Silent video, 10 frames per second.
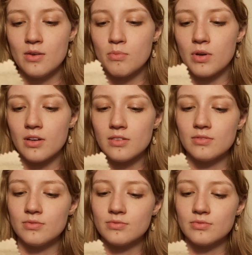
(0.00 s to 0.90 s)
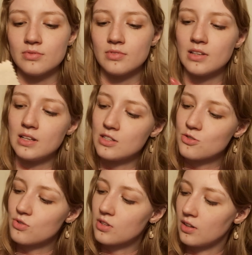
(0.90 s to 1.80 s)
But
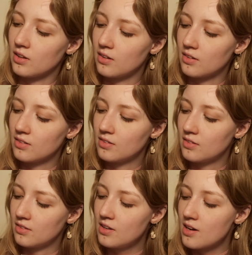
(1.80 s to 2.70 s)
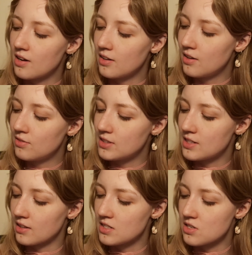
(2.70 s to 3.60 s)
it's really, yeah, a lovely
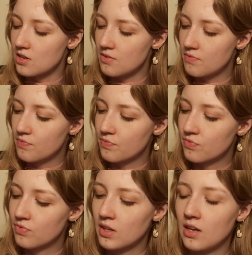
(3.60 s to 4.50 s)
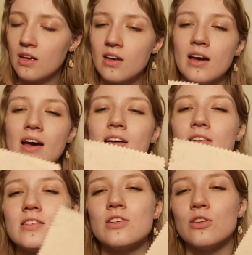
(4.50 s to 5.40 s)
texture.
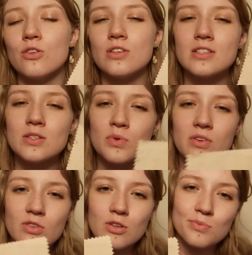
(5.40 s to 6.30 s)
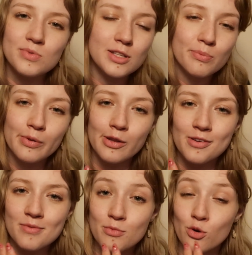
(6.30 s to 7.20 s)
And, you know, this is one of the
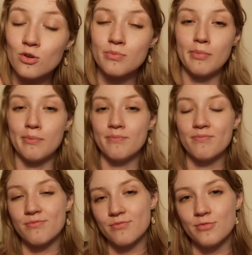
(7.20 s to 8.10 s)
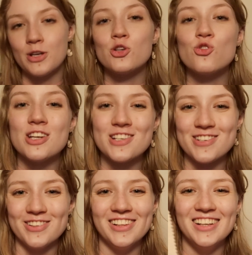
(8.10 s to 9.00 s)
simpler, more
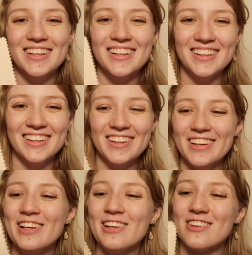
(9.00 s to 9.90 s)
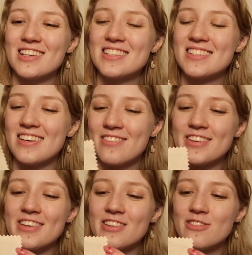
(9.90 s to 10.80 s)
traditional looks, I
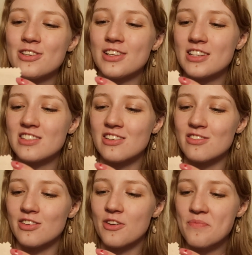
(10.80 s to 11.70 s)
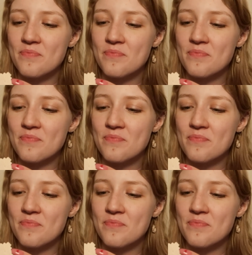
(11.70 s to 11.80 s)
feel, for like a sofa.